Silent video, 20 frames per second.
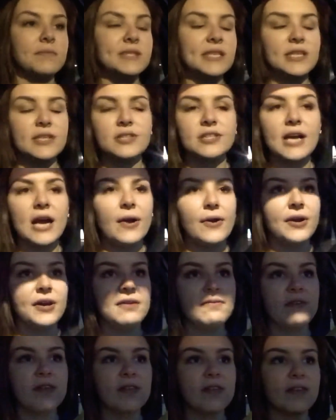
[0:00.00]
take a shower and
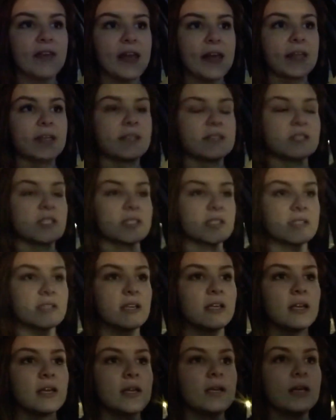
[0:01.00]
everything, and
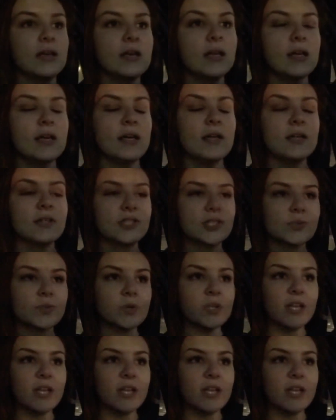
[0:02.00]
just